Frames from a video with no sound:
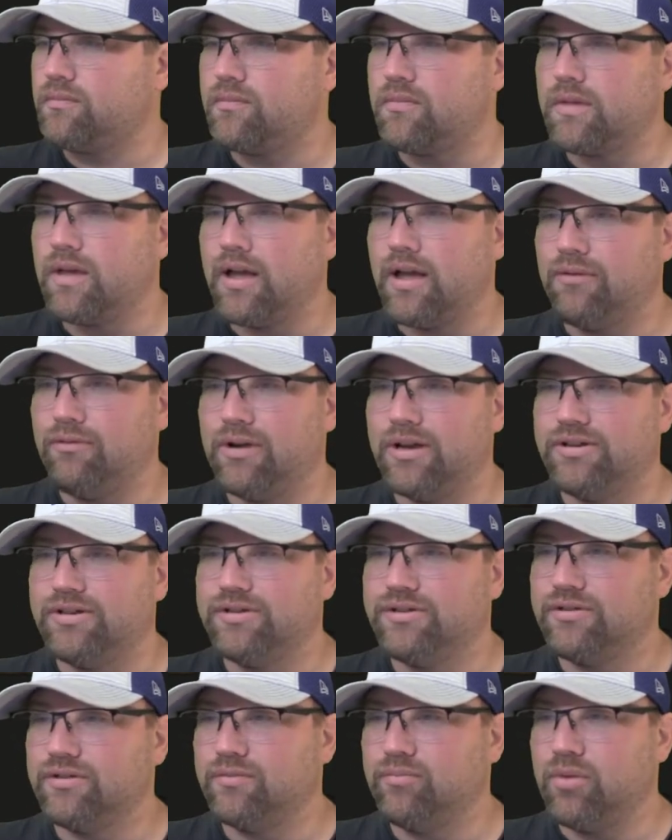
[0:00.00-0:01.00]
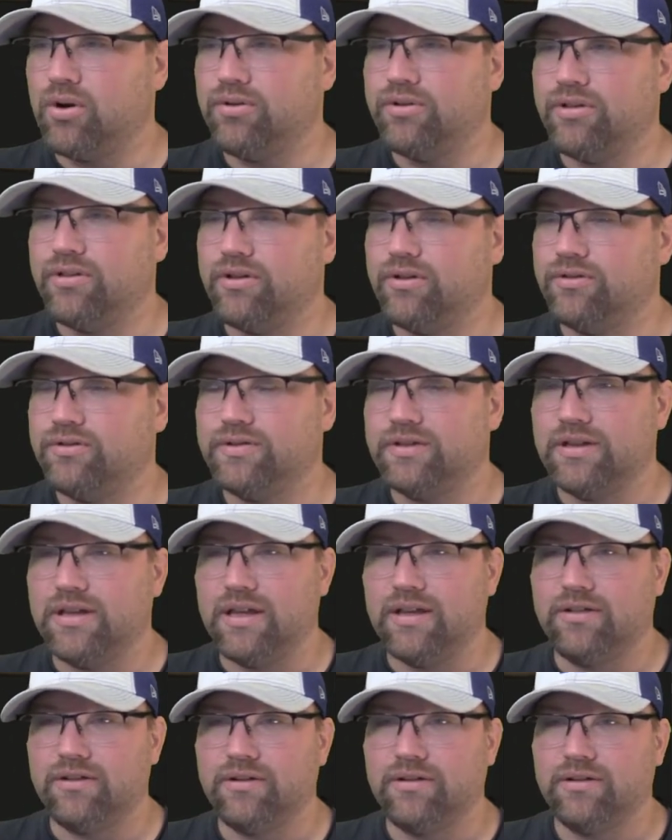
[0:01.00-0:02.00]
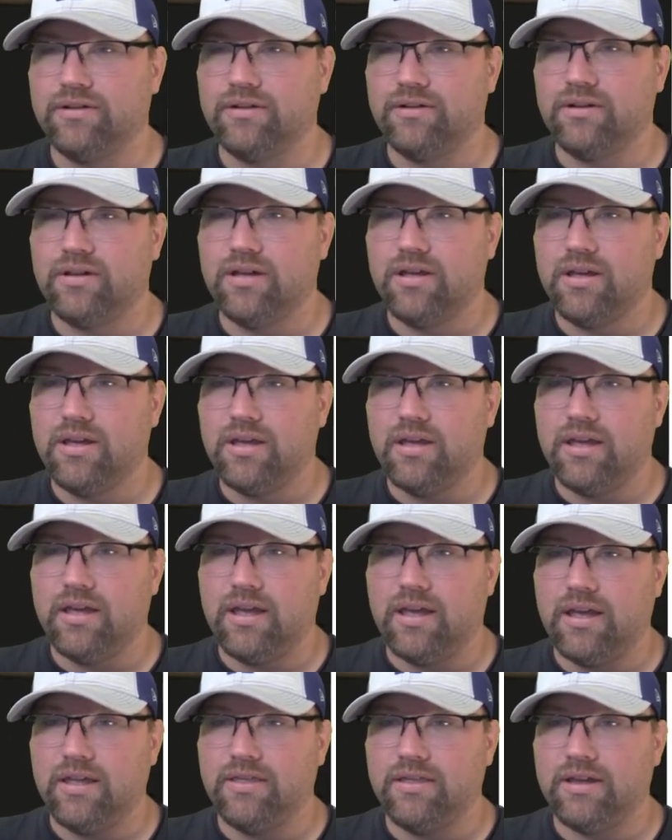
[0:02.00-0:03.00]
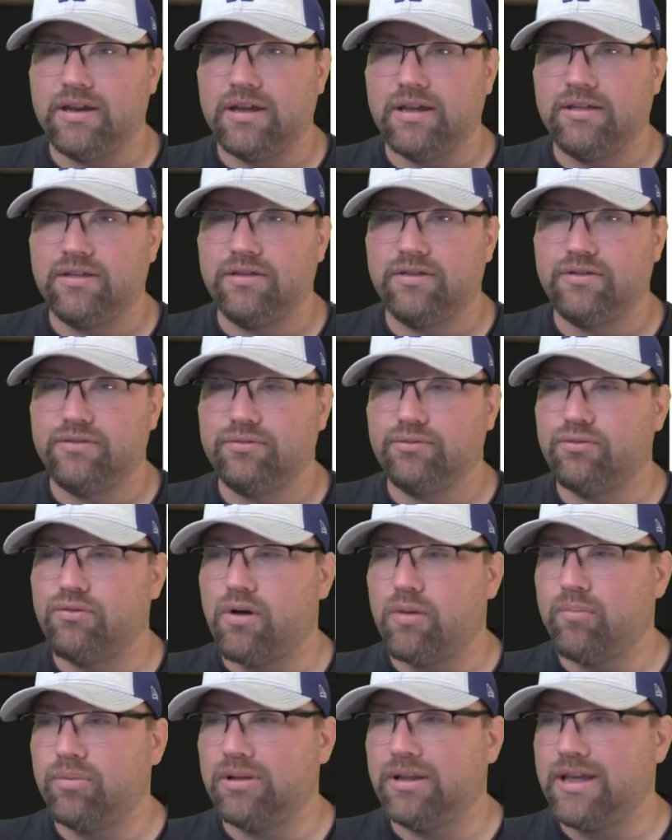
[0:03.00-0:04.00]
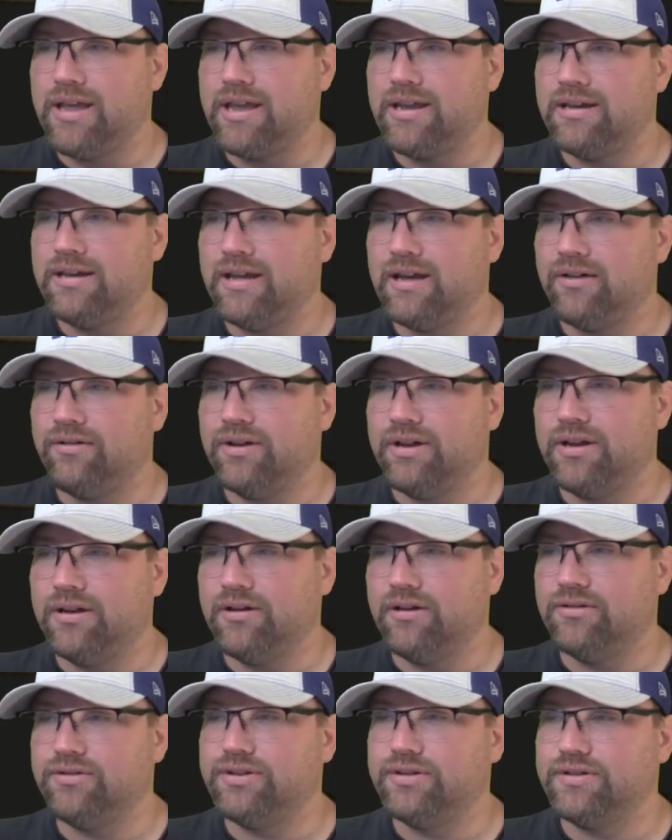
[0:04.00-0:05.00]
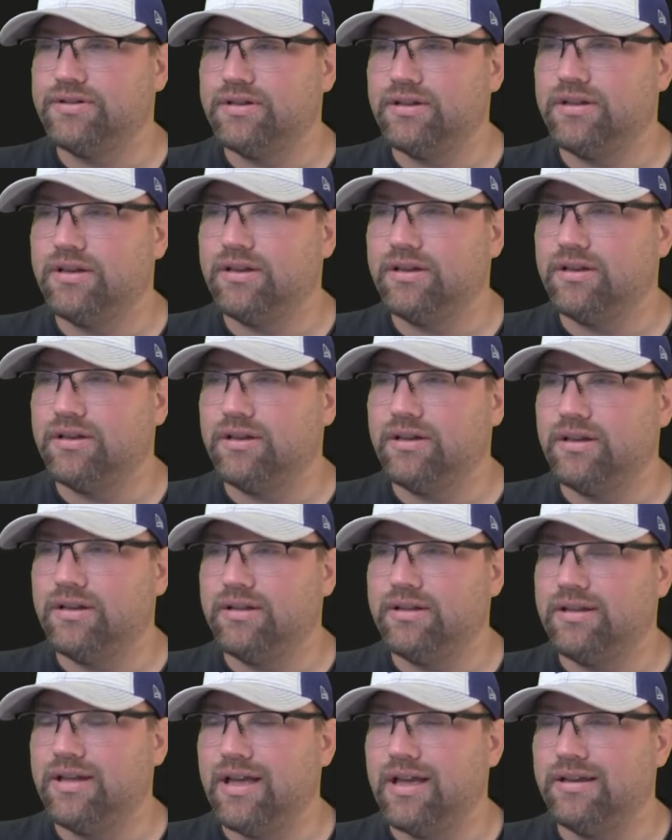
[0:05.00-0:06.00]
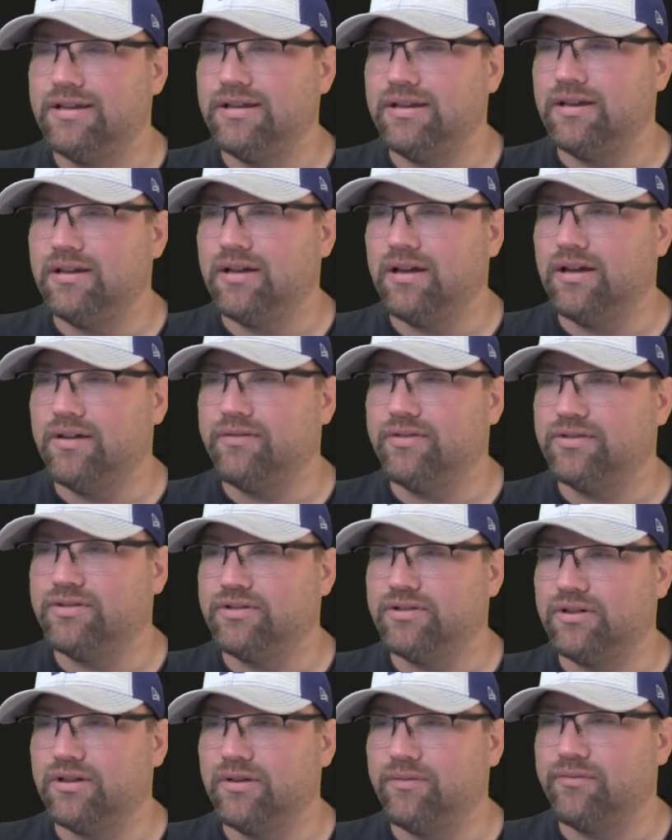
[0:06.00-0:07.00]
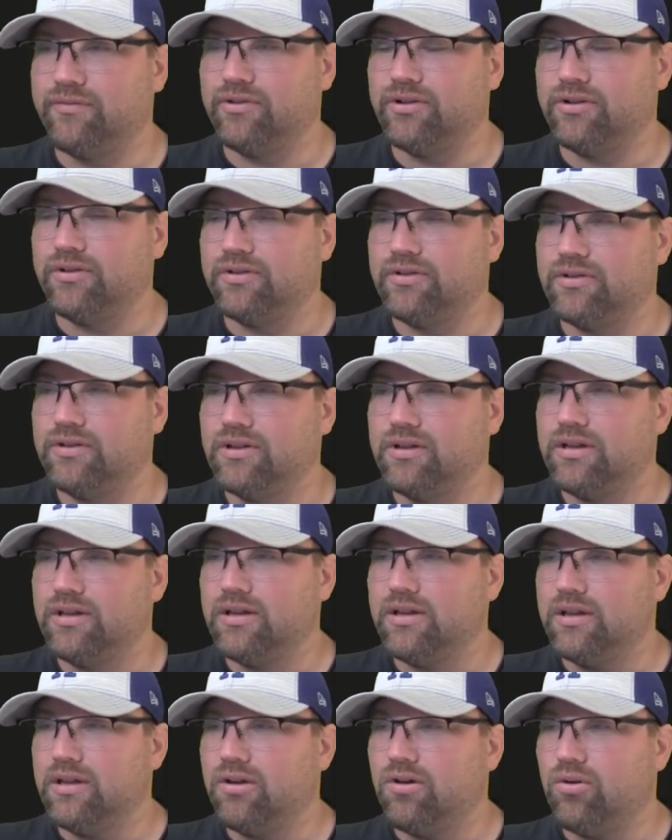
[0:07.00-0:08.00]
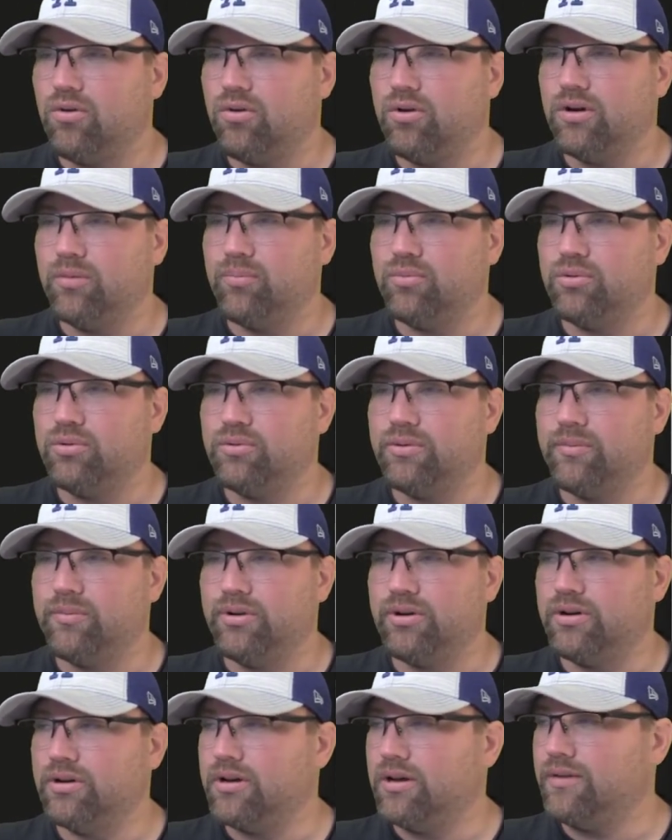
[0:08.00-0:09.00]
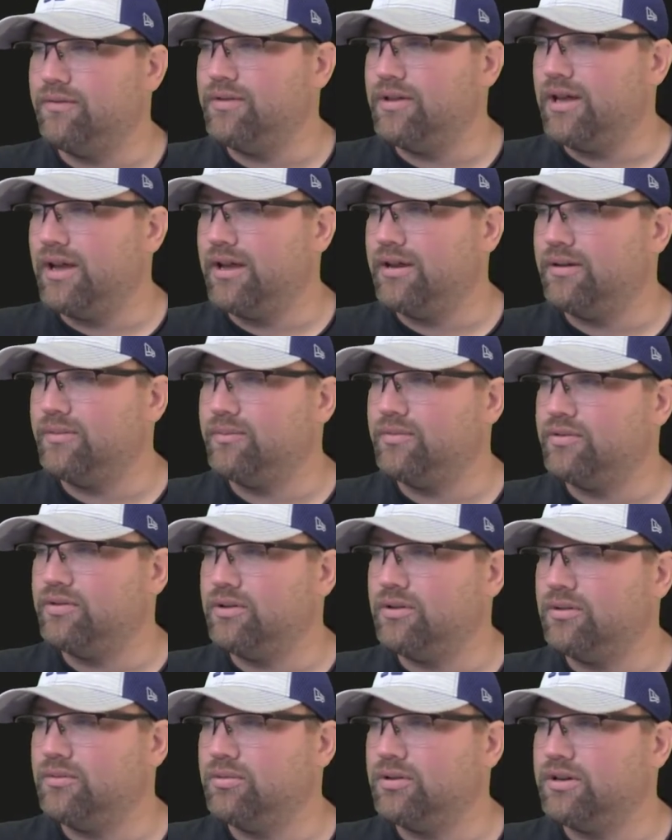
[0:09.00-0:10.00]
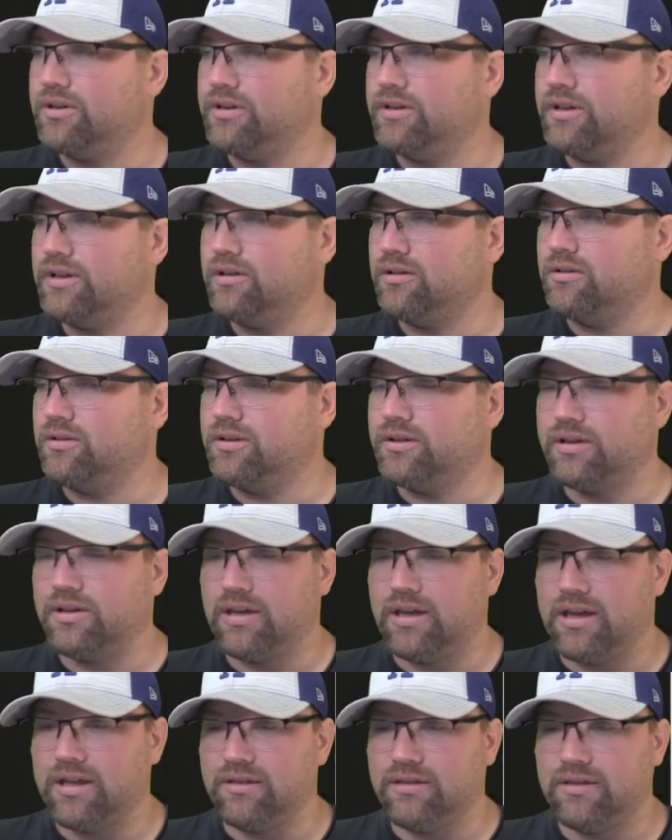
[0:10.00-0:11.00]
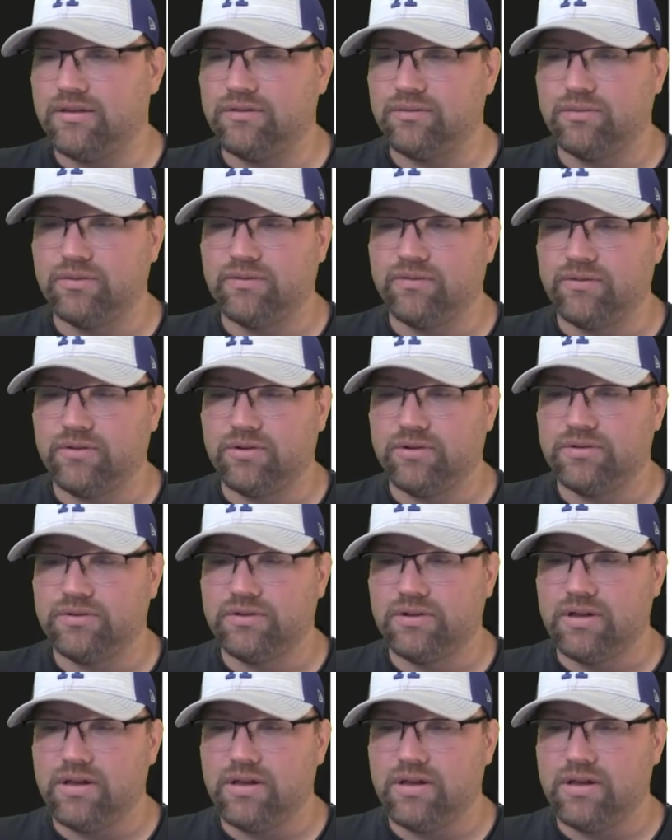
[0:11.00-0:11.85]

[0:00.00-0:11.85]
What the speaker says: I registered both of those together, and then I threw a plane down here just to get the idea of a circumference or a perimeter of the item. So we're going to take a look at this one first,